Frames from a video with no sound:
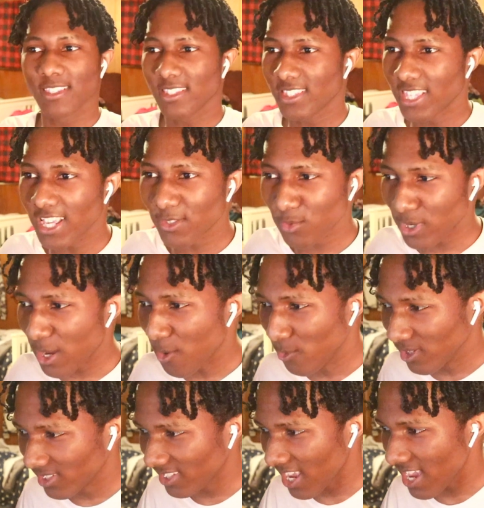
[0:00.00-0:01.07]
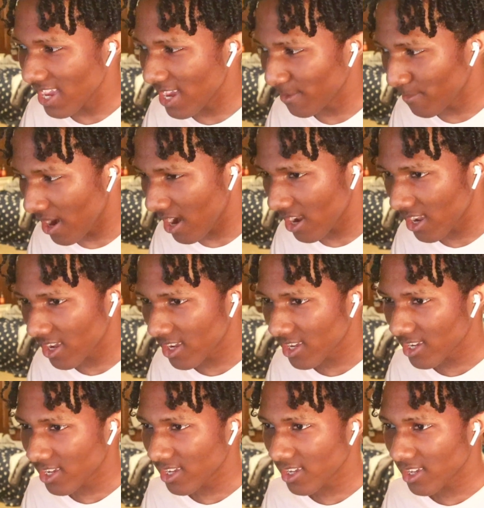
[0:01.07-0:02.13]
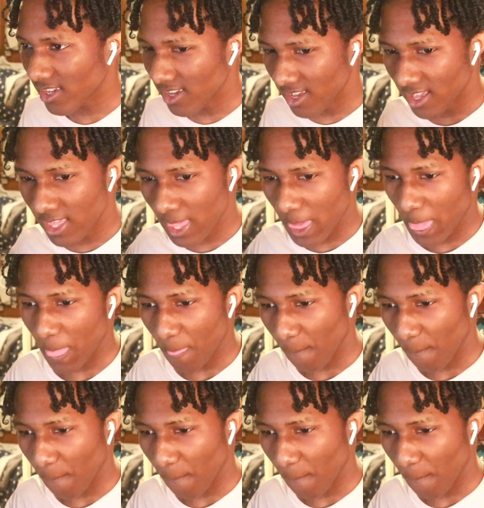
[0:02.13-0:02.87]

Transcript: That's what I was saying, bruh.